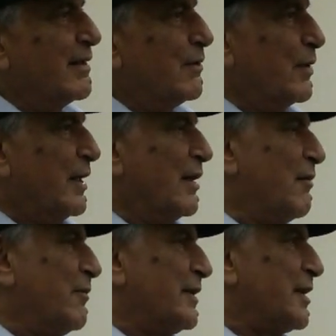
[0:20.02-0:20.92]
or in
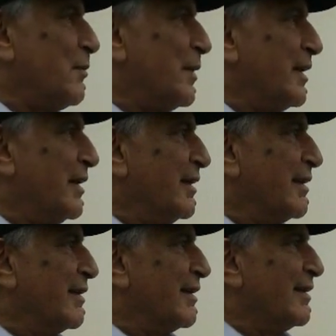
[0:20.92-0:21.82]
love with somebody,
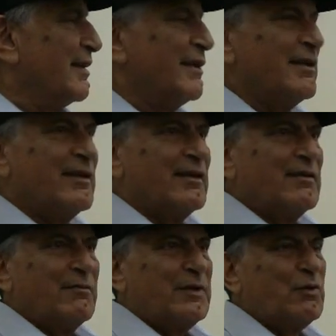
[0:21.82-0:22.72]

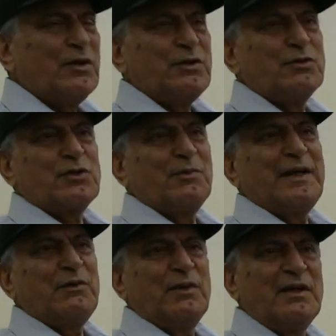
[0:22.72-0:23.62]
we don't use too
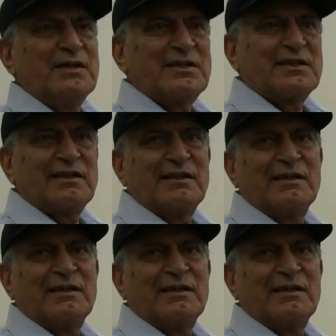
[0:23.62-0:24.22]
many words.